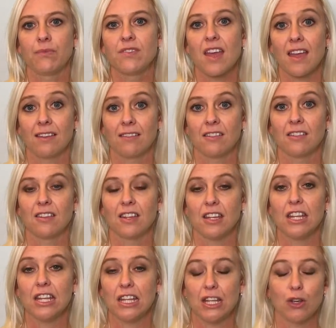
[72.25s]
then
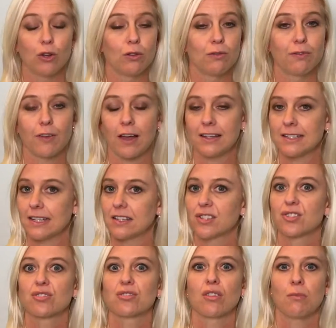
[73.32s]
you'll find it
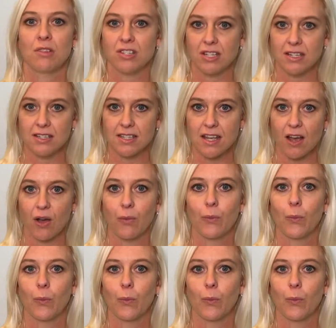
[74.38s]
so much easier